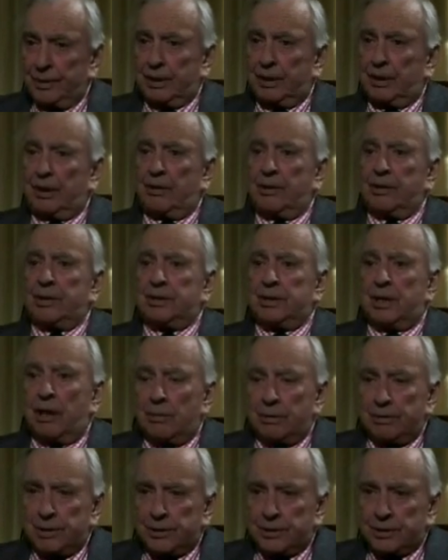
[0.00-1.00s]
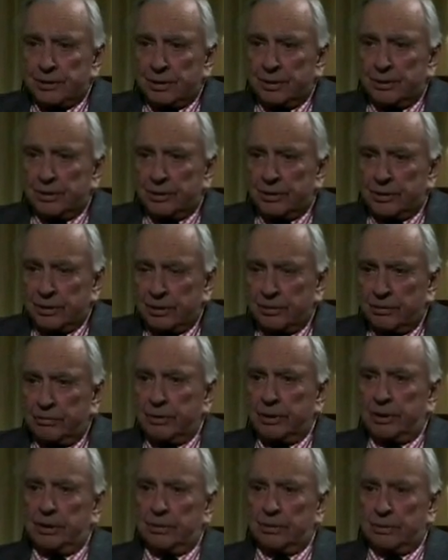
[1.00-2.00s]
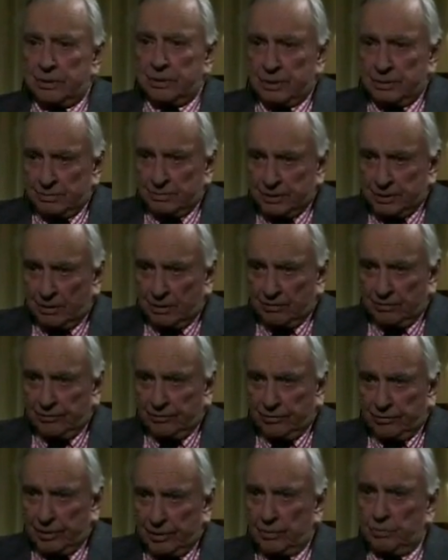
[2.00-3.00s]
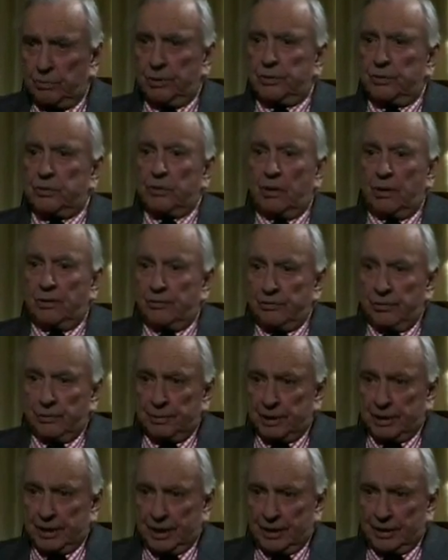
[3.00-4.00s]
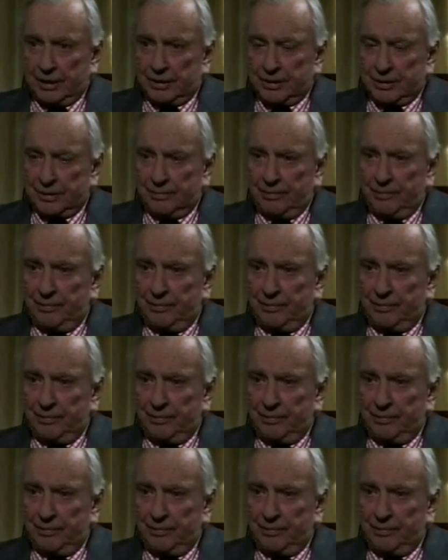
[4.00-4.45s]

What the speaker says: Clarence Thomas should have recused himself and withdrawn from the case.